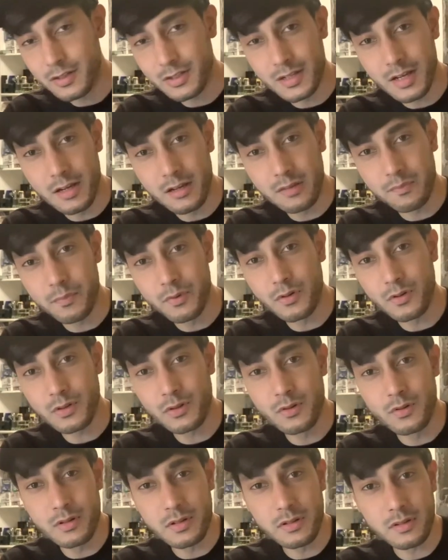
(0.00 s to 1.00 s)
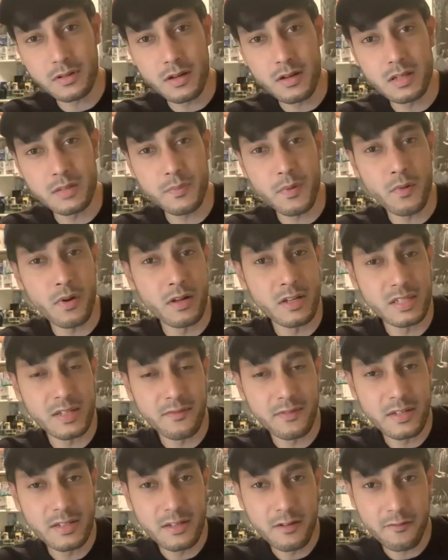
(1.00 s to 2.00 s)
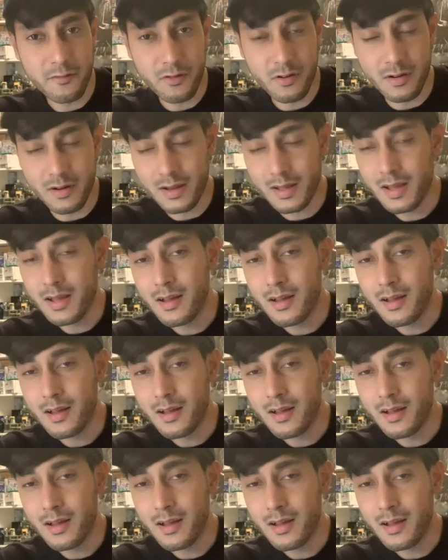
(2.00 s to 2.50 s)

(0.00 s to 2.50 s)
Today's book talk is going to be relatively different.